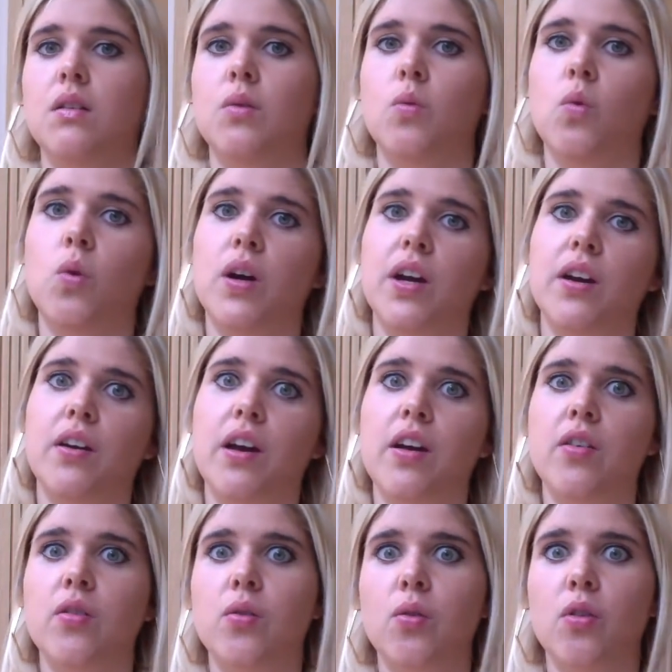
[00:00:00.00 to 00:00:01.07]
Walking Dead
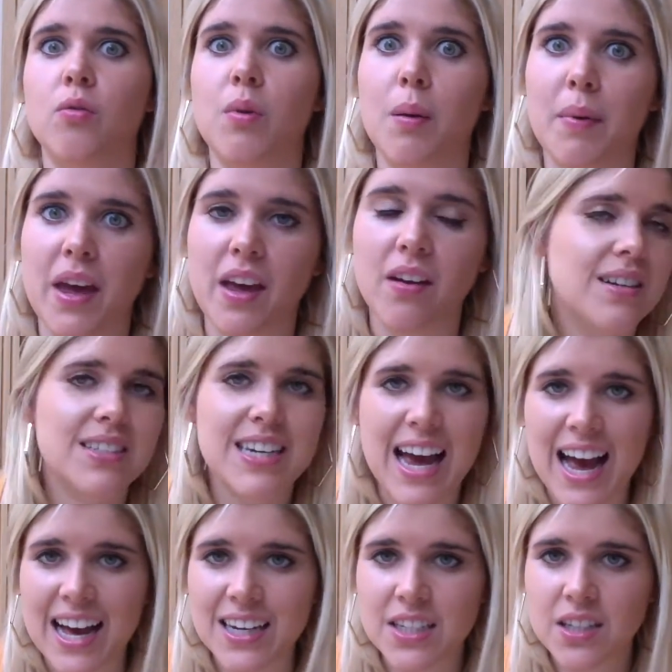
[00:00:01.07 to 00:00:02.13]
sort of mummy.
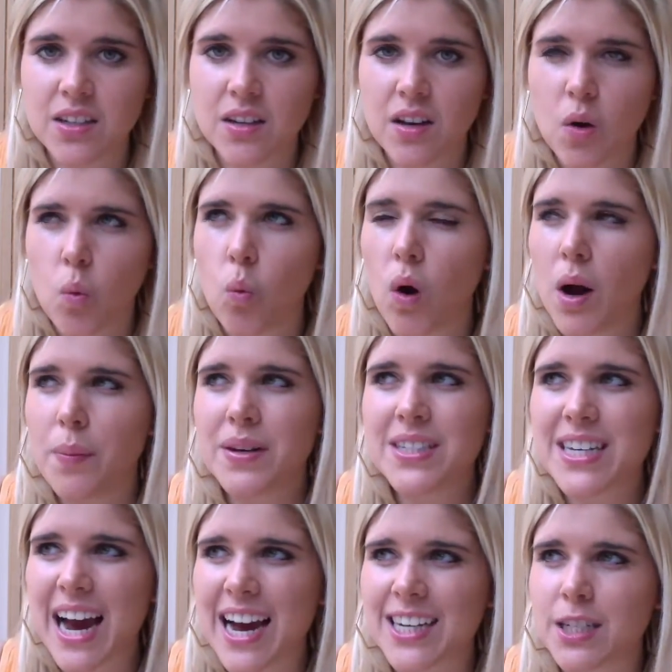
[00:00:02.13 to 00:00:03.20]
Dad. Why would
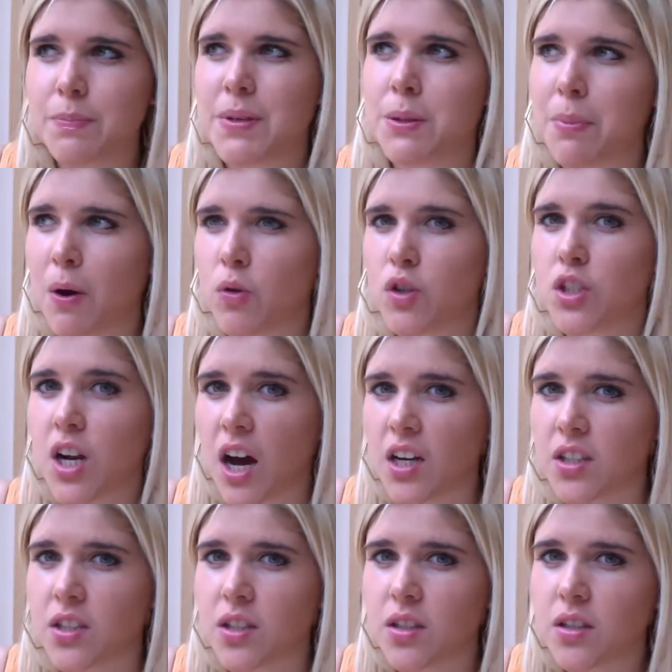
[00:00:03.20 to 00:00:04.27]
dad be spelled
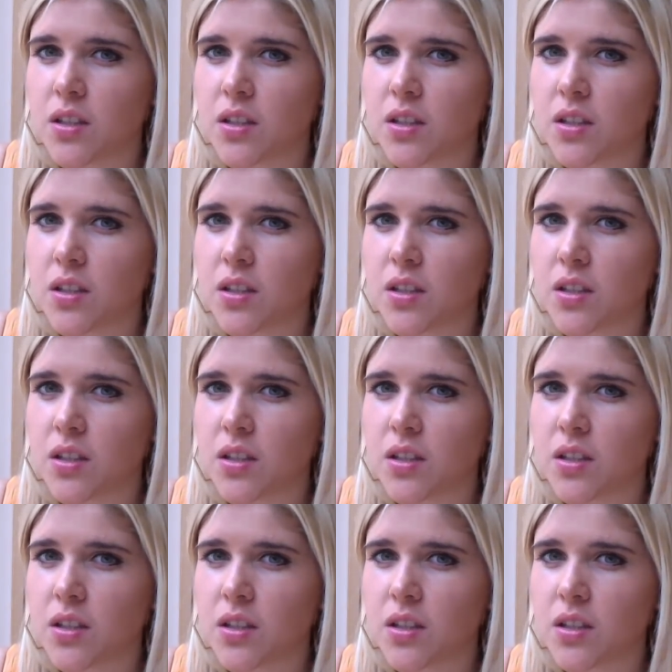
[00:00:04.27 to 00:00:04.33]
dud?